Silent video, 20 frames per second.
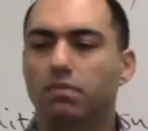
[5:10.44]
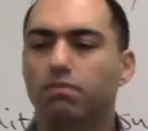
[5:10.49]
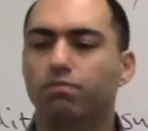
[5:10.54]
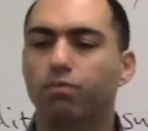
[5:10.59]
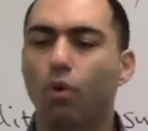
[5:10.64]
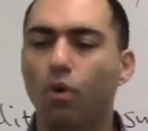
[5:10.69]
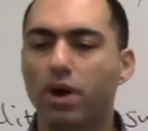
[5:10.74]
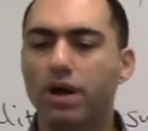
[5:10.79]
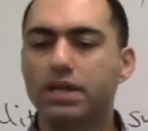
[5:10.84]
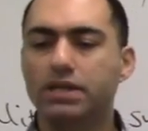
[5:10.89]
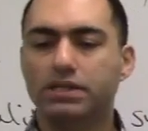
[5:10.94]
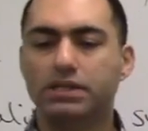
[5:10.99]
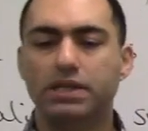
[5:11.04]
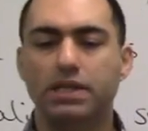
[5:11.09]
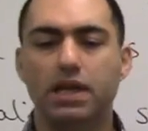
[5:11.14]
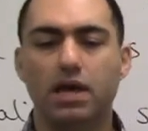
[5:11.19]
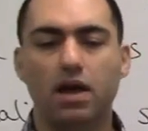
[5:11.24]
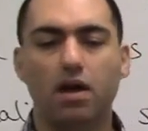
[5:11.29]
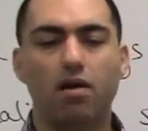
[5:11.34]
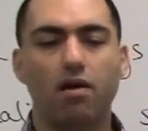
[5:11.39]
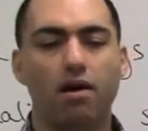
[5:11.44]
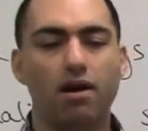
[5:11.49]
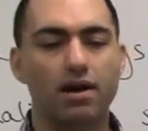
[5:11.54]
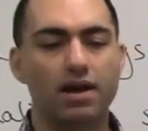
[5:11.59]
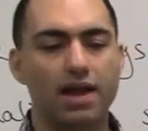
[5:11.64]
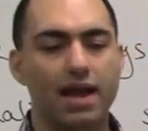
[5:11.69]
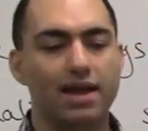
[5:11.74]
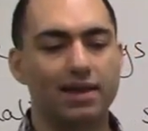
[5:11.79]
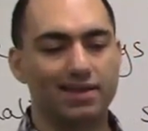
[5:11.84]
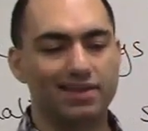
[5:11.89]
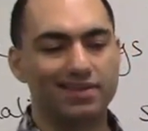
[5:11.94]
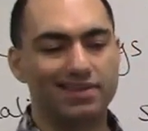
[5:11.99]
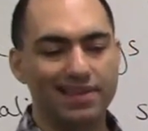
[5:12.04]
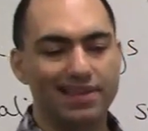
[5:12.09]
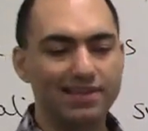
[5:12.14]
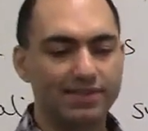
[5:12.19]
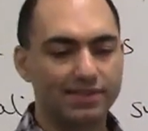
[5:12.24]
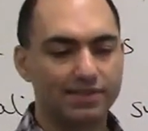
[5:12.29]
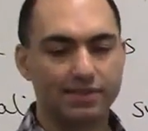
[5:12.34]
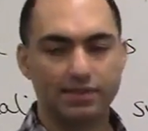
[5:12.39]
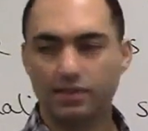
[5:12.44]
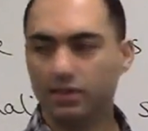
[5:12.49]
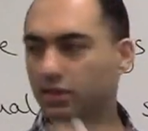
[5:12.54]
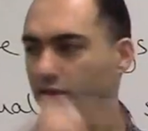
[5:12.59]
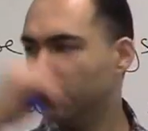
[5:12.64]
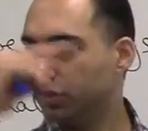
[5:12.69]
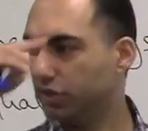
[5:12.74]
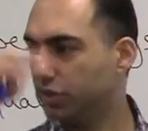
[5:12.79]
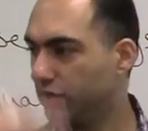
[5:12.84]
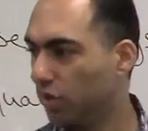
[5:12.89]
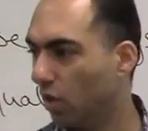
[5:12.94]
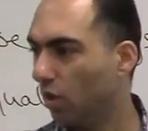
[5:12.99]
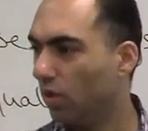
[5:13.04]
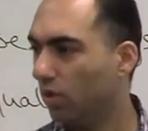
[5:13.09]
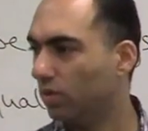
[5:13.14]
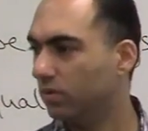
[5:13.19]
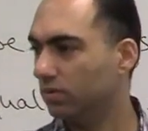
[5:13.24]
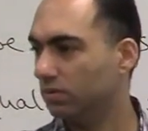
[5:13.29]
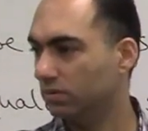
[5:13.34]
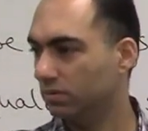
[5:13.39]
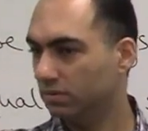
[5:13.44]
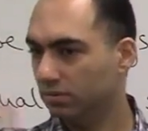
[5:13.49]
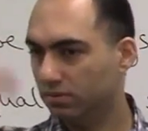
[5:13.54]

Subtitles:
boys are like this, so